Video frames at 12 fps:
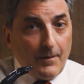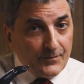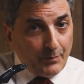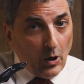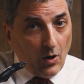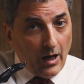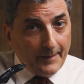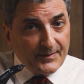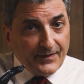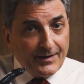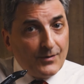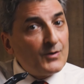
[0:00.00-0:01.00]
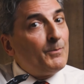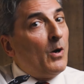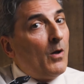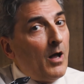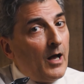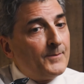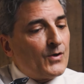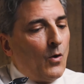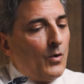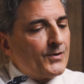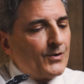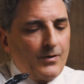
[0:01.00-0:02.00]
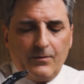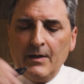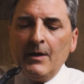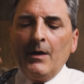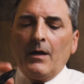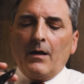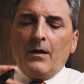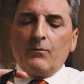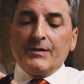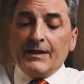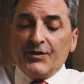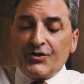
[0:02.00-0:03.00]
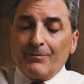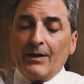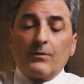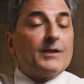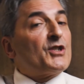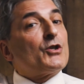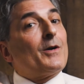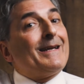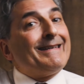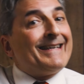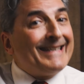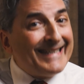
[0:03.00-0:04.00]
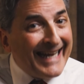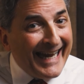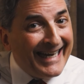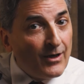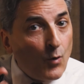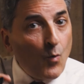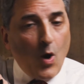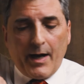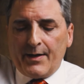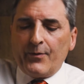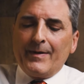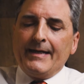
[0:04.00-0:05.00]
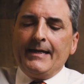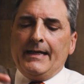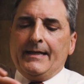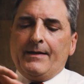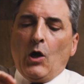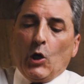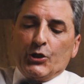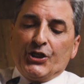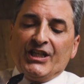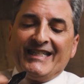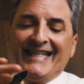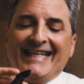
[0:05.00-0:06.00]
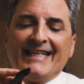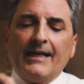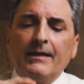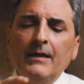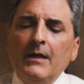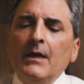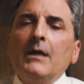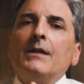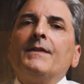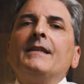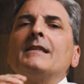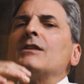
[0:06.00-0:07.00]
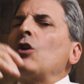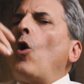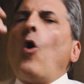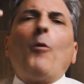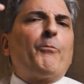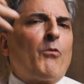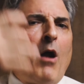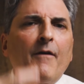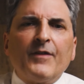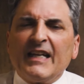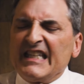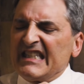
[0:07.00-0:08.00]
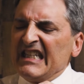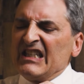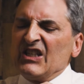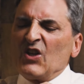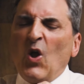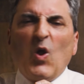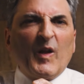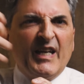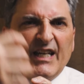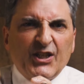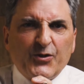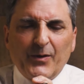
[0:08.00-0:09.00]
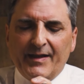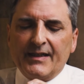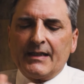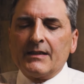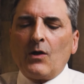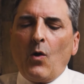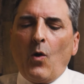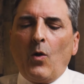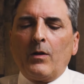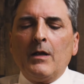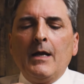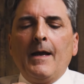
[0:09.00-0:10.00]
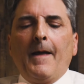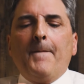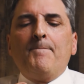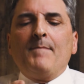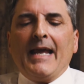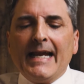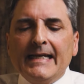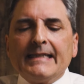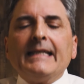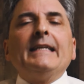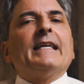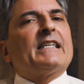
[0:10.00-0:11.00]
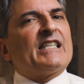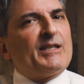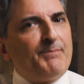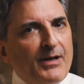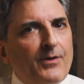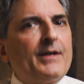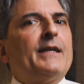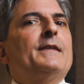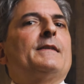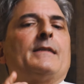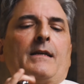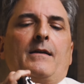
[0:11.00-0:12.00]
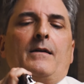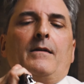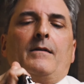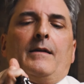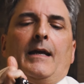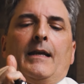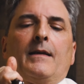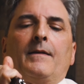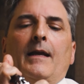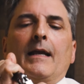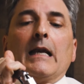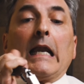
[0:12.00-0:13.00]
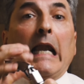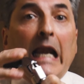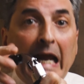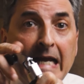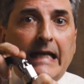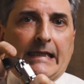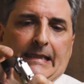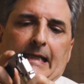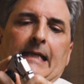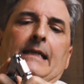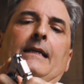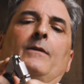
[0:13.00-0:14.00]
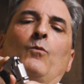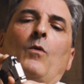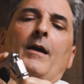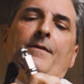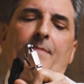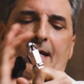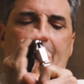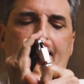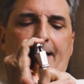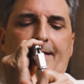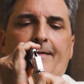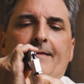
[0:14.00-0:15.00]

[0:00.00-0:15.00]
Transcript: Paul Hobbs Vineyards. Paul Hobbs also was instrumental in starting Catena Winery in Argentina. This is all provenance. This is all history. This is all amazing experience and legacy in winemaking.